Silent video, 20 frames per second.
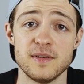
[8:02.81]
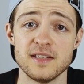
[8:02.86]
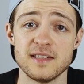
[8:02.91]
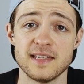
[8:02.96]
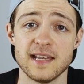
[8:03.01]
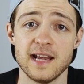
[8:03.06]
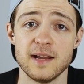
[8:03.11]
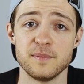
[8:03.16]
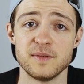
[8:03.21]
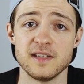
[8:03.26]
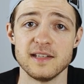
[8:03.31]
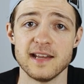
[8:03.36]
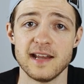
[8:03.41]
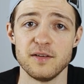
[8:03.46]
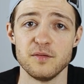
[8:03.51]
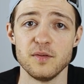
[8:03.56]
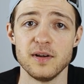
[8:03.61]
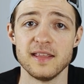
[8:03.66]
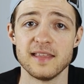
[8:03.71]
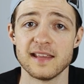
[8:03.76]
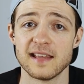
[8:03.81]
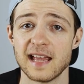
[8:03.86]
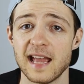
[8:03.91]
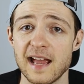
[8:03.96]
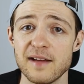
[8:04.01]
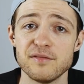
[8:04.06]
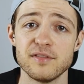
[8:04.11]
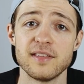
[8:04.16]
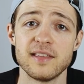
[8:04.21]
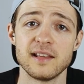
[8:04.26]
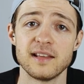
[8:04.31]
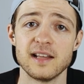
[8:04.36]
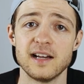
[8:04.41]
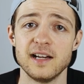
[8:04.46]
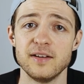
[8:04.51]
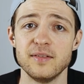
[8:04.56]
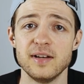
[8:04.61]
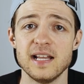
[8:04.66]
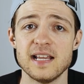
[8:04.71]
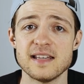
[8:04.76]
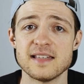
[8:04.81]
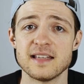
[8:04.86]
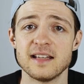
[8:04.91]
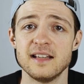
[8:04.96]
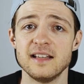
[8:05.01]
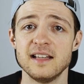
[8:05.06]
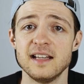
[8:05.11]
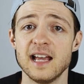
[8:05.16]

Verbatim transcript: to stay up to date with everything that I release